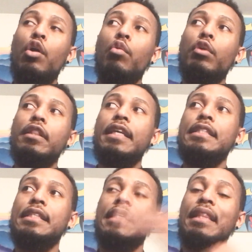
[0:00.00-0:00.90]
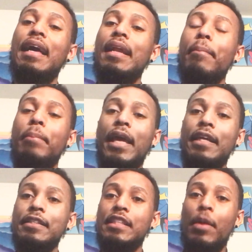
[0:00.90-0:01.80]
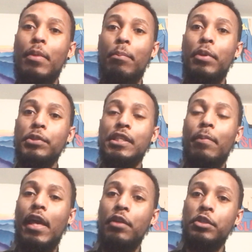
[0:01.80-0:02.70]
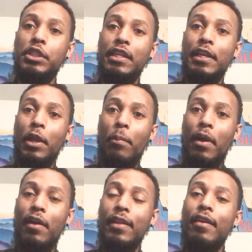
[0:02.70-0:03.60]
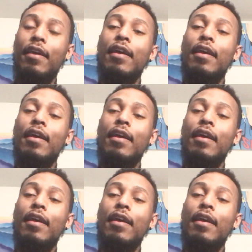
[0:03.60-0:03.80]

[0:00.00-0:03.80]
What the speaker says: releases a lot of pent up and built up energy in your body,